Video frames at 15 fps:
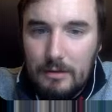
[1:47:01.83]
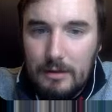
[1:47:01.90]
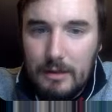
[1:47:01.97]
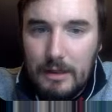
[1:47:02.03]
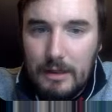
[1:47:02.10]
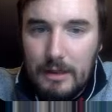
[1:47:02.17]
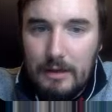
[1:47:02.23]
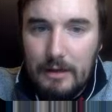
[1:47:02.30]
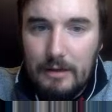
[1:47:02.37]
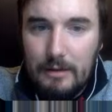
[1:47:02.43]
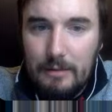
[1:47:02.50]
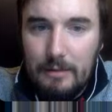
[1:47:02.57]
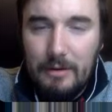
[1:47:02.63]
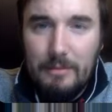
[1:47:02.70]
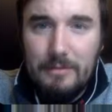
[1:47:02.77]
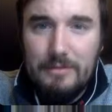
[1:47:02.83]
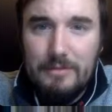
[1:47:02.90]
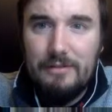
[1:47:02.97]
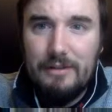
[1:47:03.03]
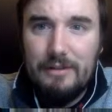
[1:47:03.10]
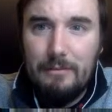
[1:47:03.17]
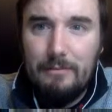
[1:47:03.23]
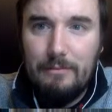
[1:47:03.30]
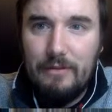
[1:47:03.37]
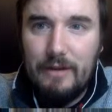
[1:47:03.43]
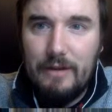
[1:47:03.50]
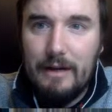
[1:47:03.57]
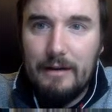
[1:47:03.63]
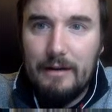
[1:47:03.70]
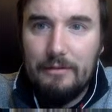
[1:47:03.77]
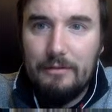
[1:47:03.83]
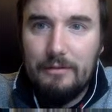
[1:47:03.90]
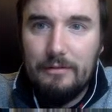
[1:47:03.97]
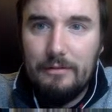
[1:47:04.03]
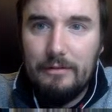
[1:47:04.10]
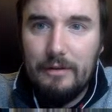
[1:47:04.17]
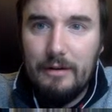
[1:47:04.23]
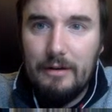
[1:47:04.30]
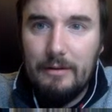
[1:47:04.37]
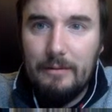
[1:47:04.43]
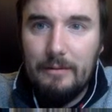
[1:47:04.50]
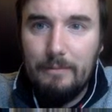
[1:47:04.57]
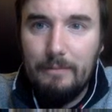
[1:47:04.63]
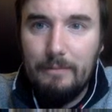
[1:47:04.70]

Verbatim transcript: Yeah, and pretty much the same facts, so...